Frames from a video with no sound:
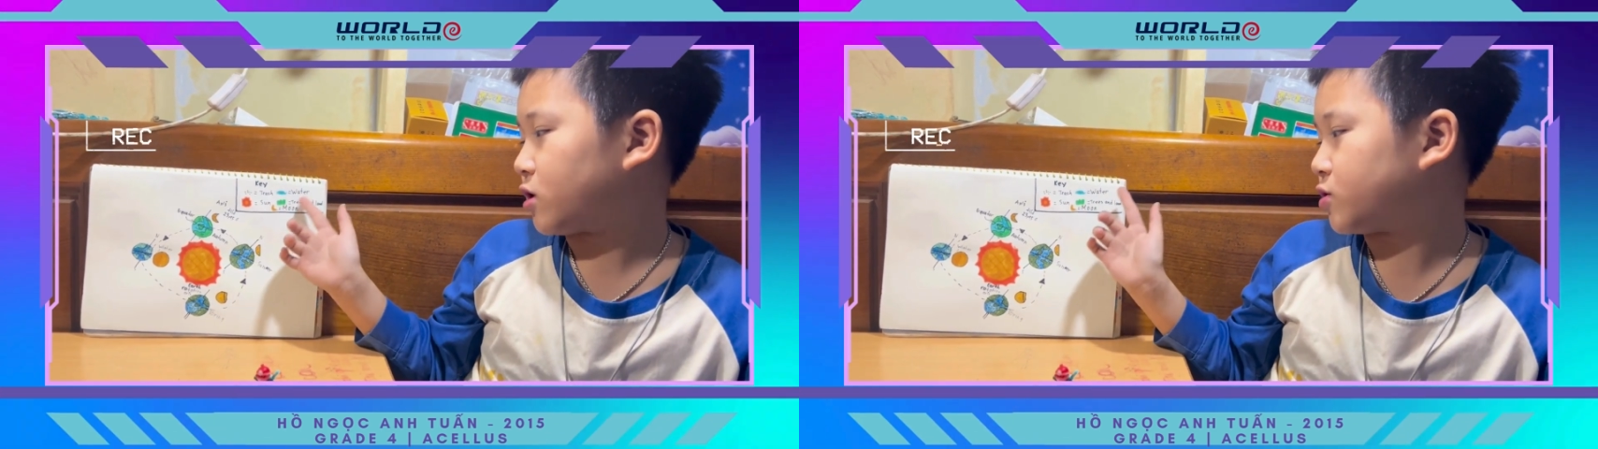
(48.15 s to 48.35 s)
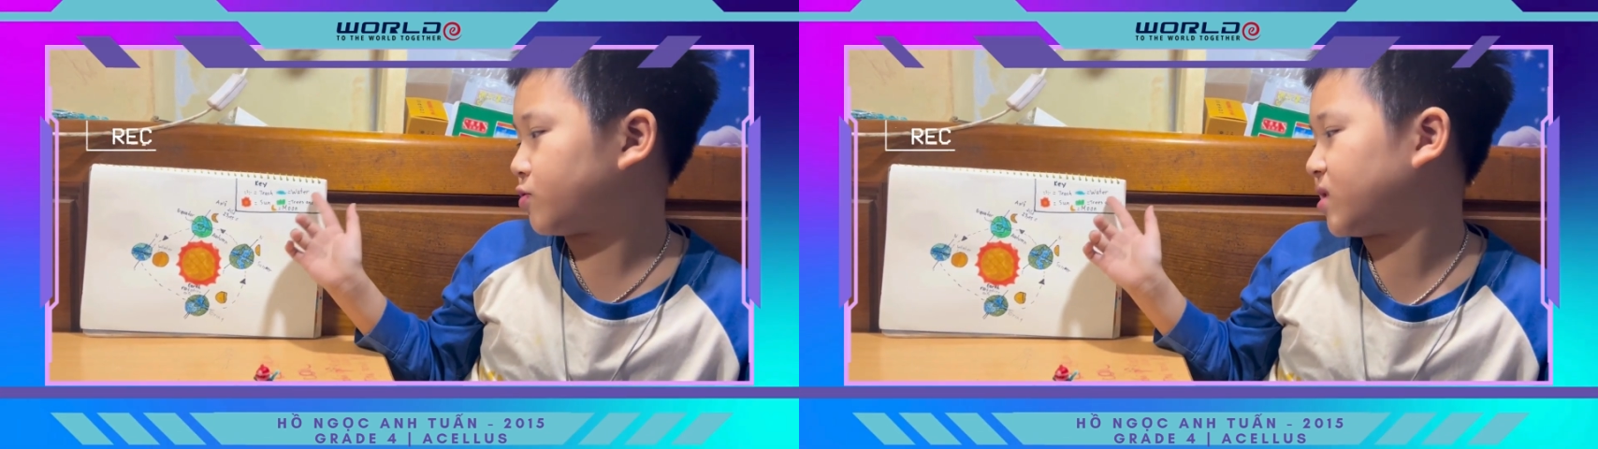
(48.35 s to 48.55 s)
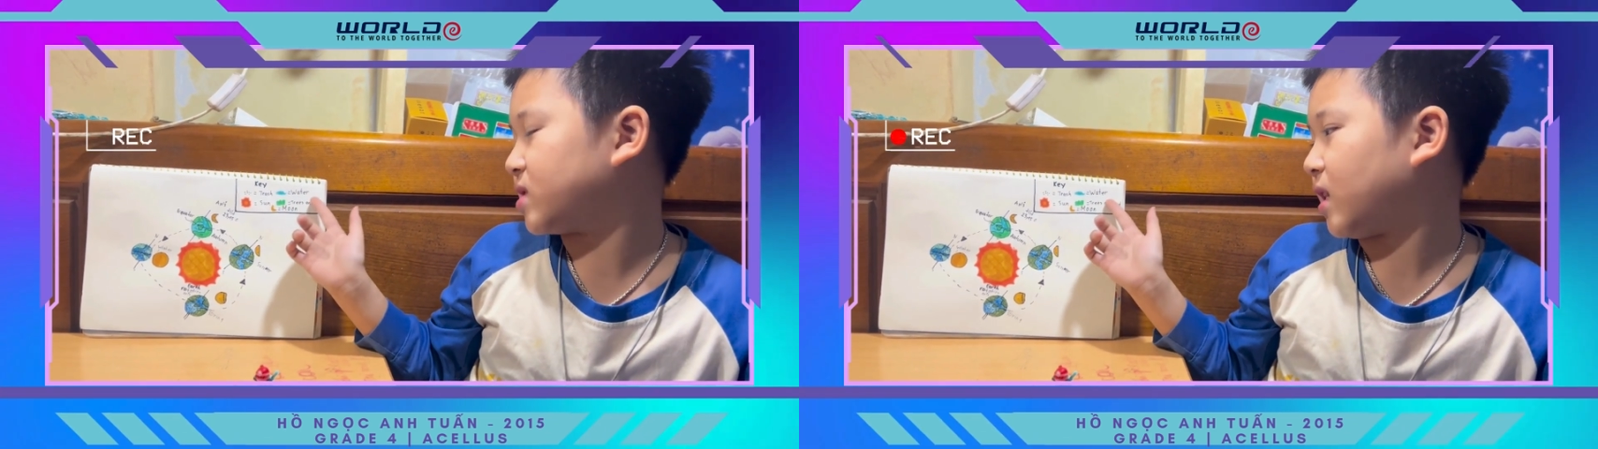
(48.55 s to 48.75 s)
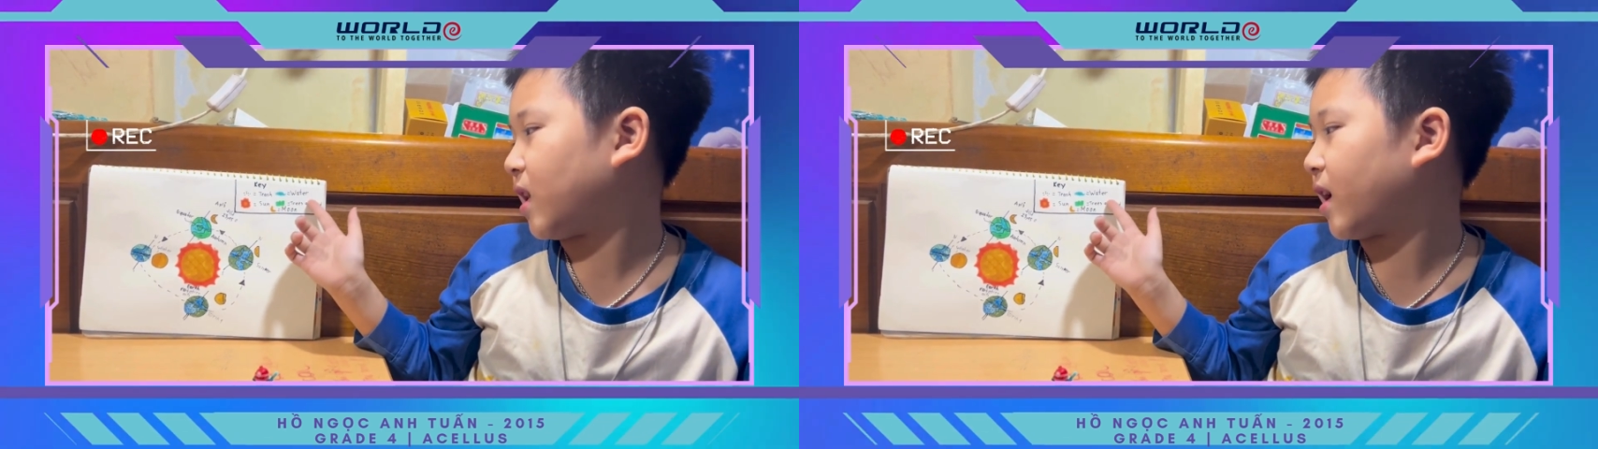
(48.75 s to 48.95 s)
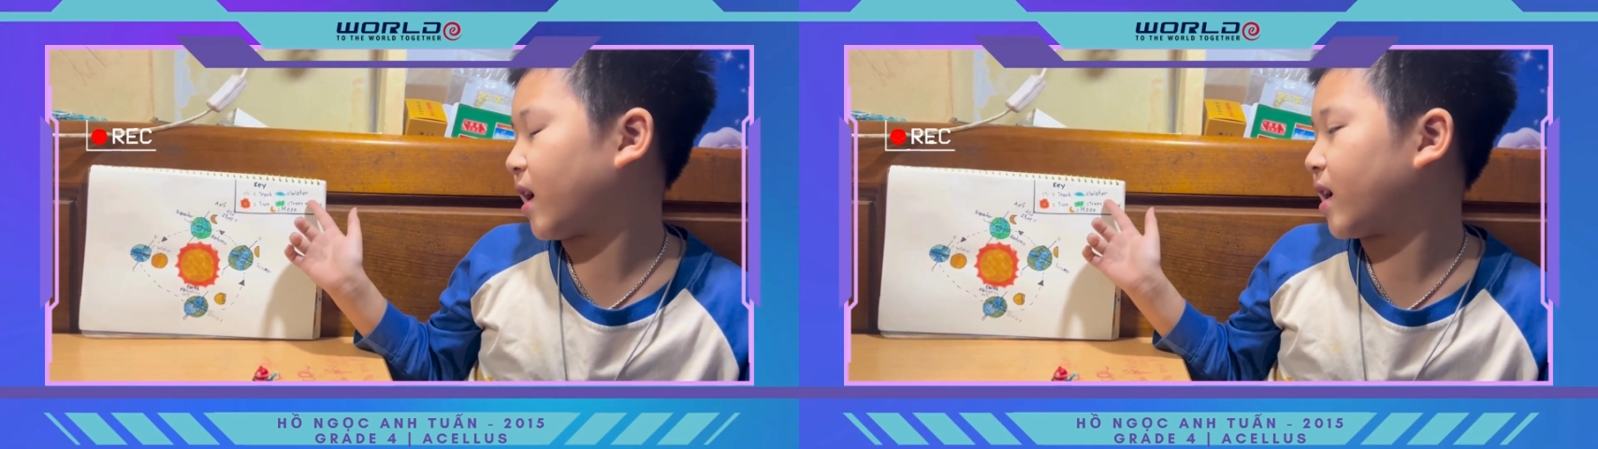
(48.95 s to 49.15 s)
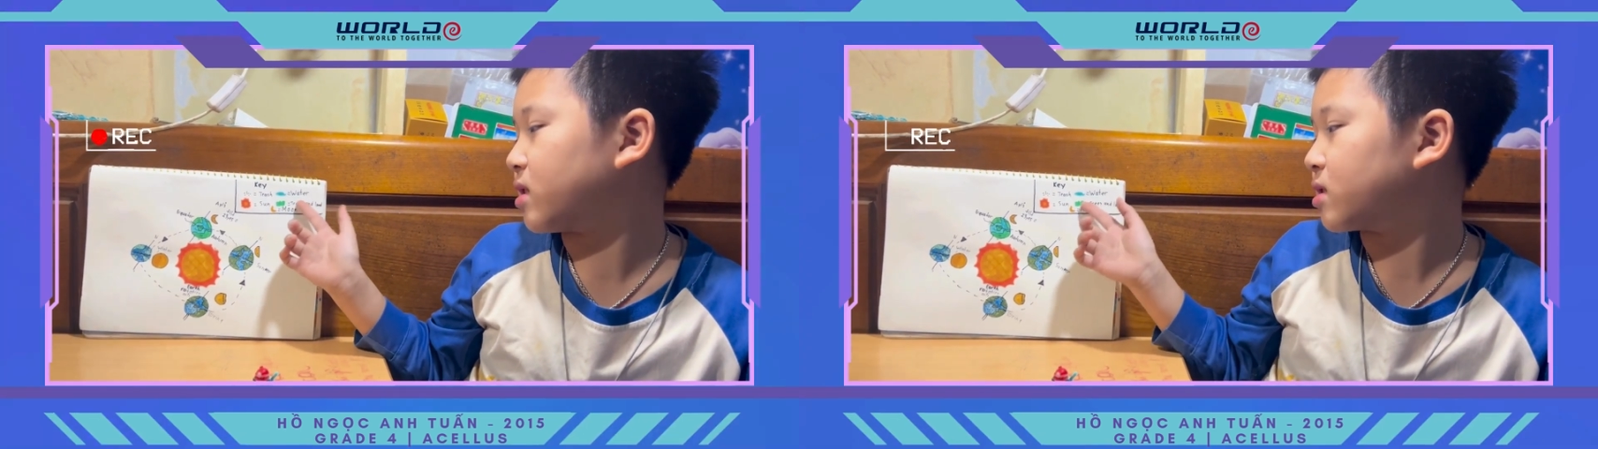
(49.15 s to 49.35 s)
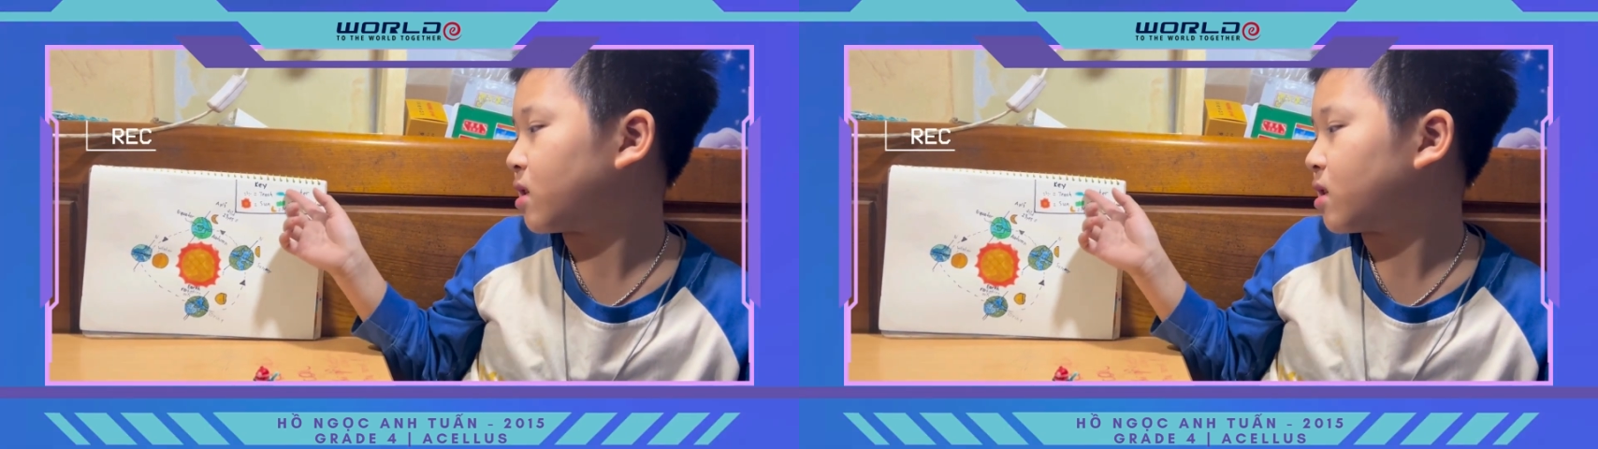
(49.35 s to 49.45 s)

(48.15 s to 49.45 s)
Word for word: trees and land.